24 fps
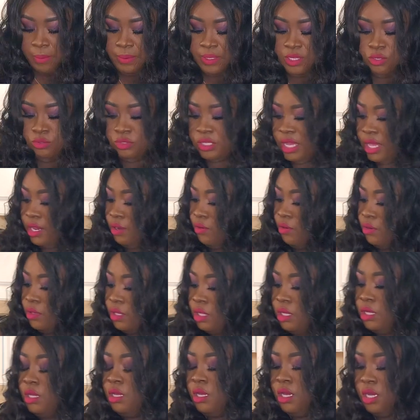use that on the
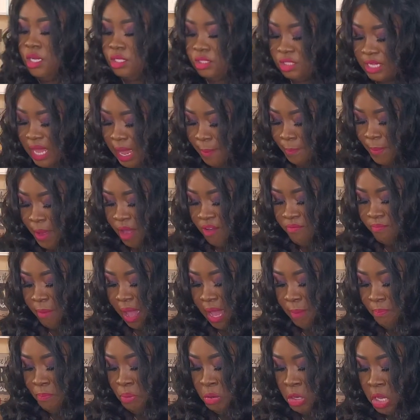top of my
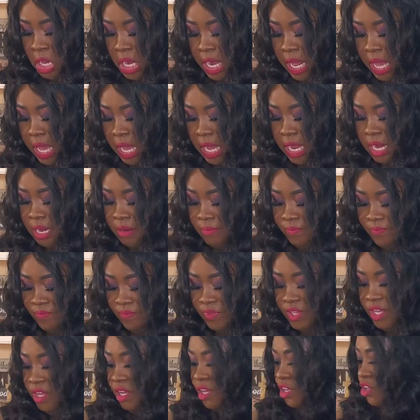pudding.
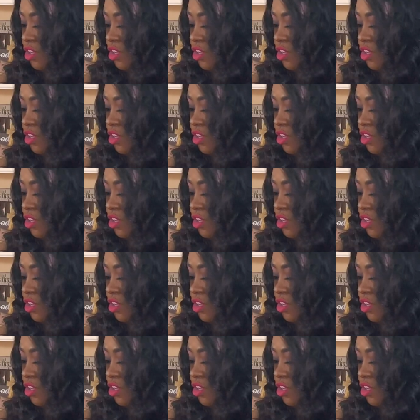You